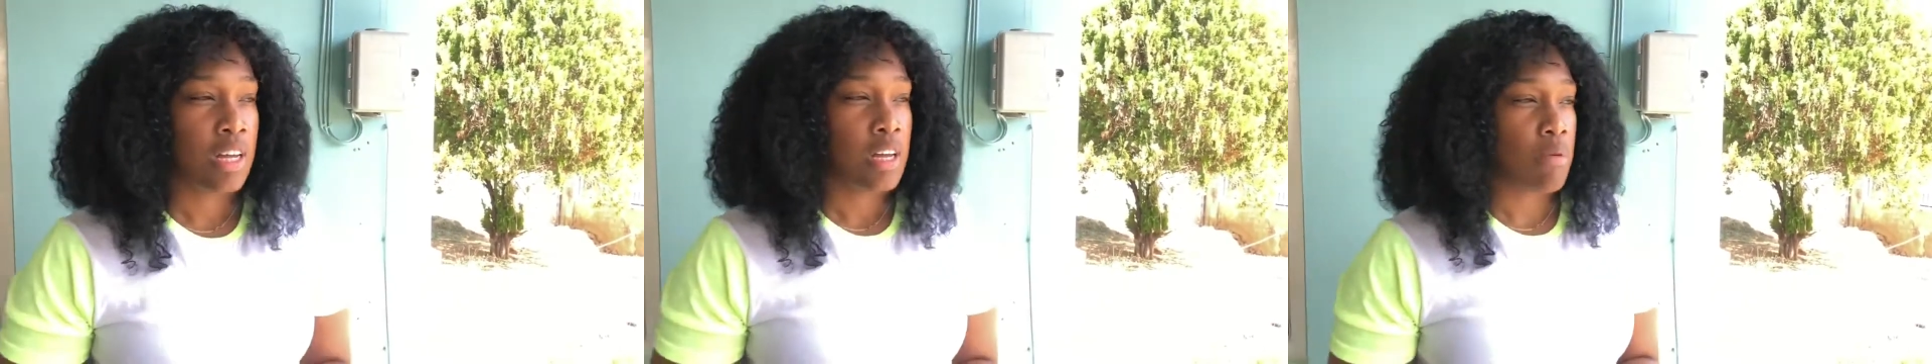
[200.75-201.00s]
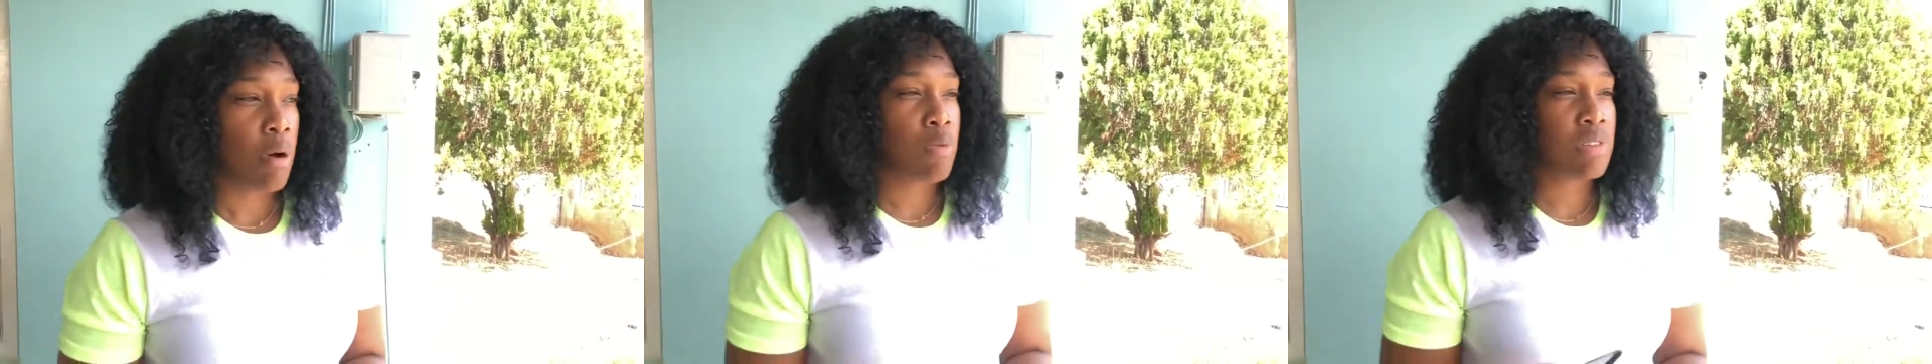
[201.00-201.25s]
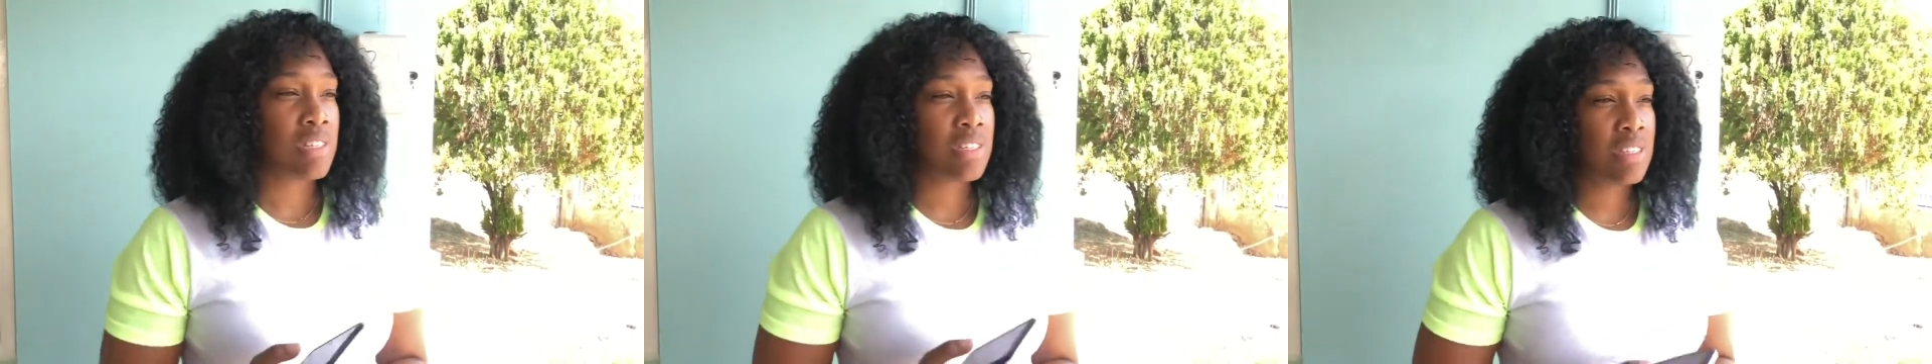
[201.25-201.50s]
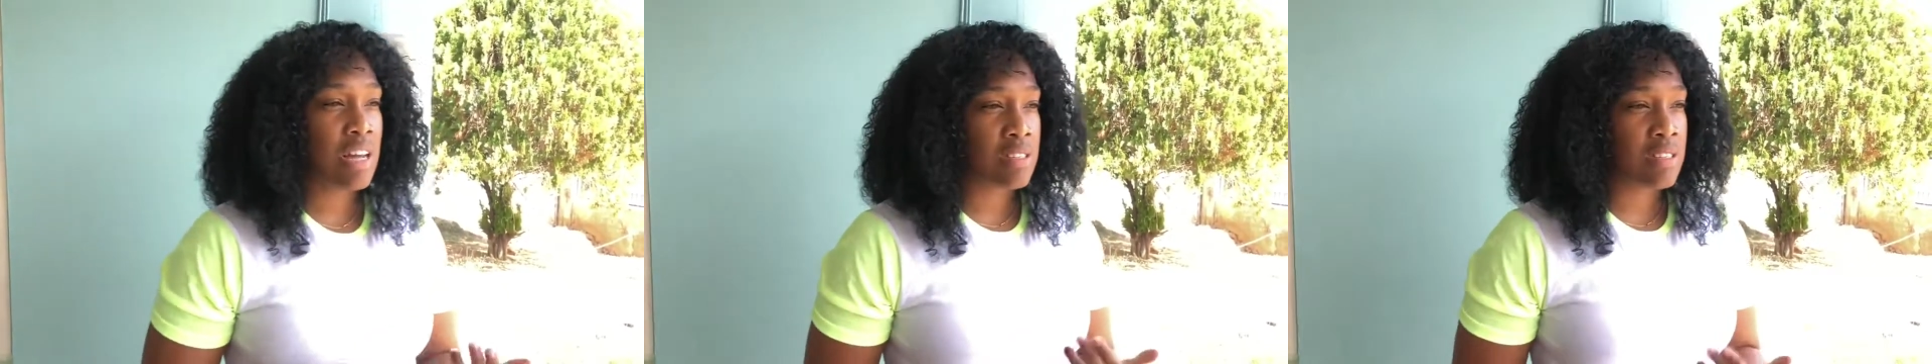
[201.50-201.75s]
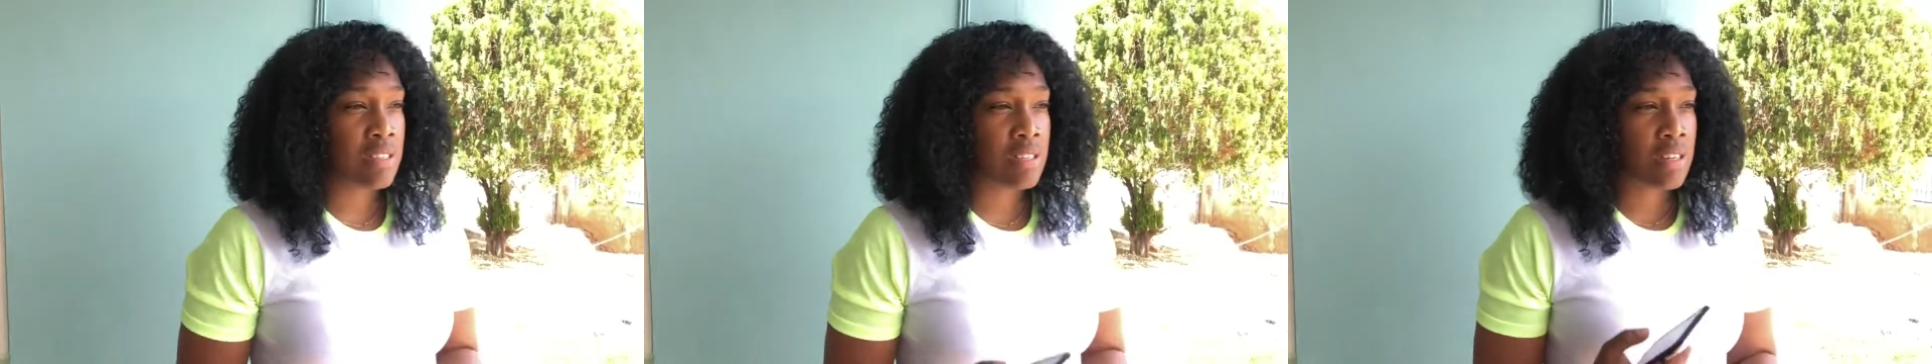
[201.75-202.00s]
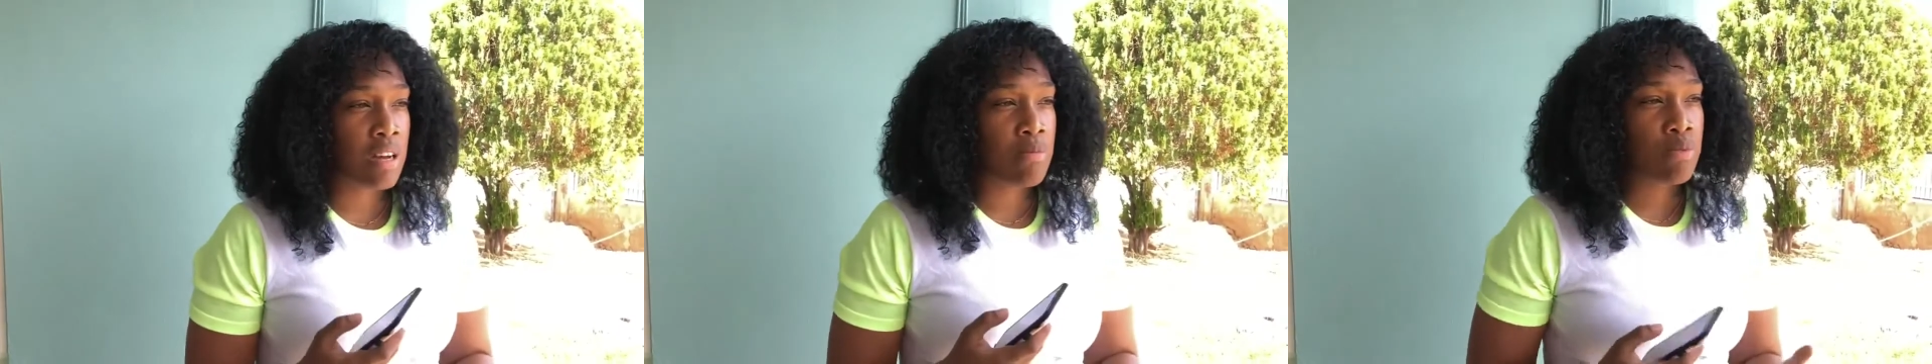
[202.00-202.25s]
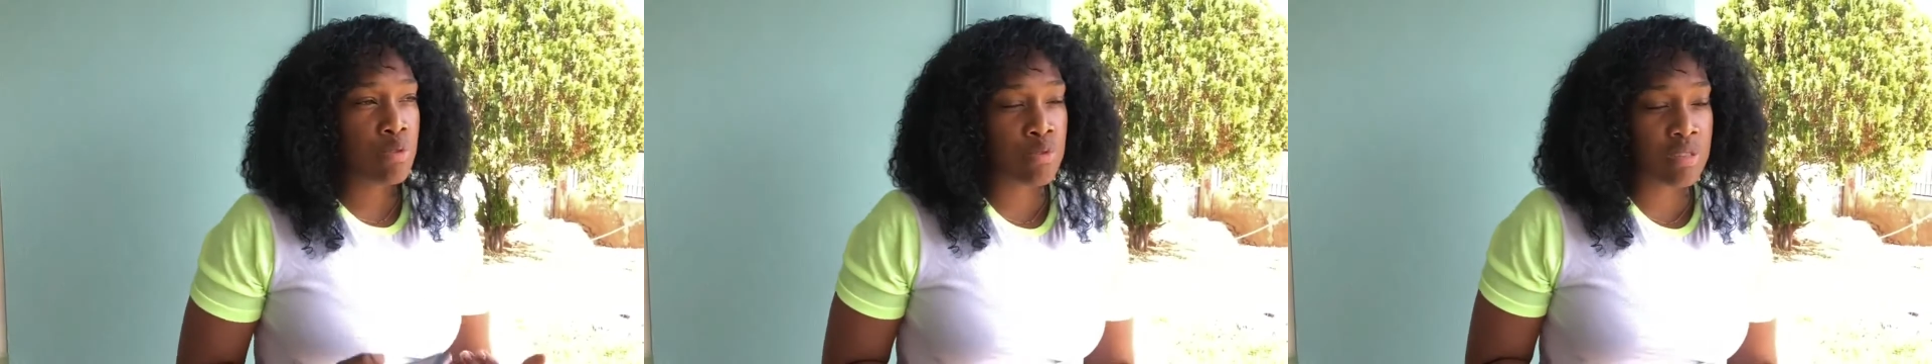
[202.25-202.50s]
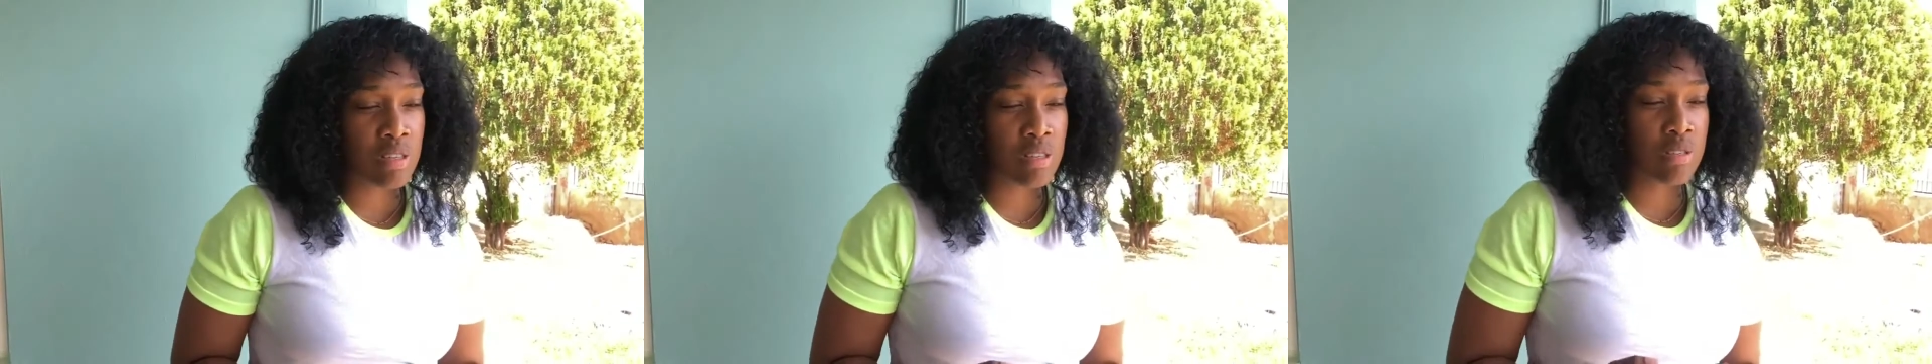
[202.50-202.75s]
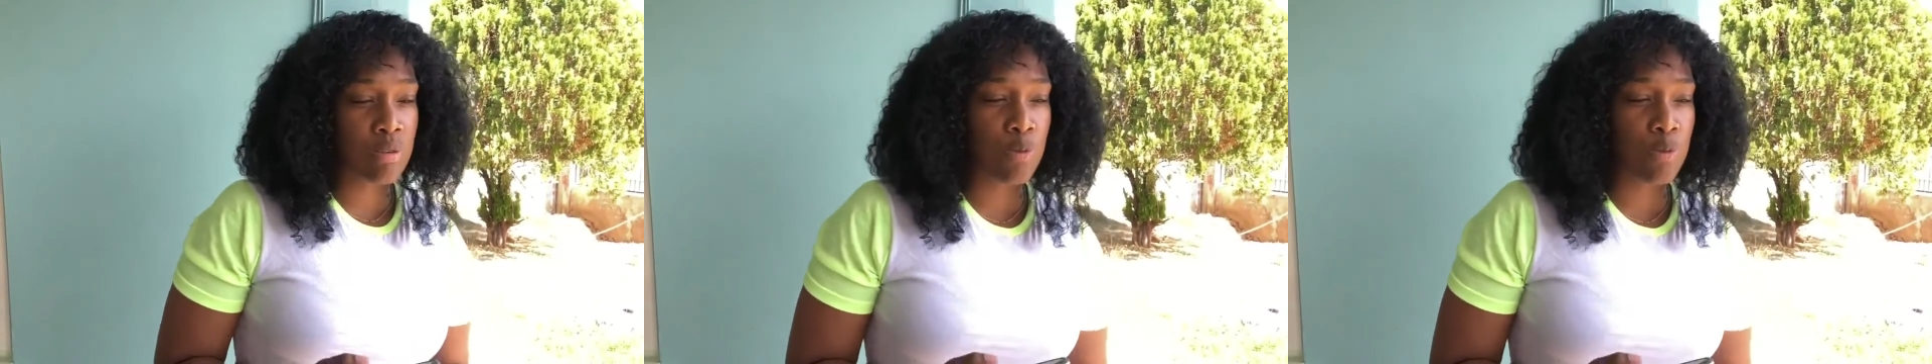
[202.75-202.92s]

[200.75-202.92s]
But when it started to come closer to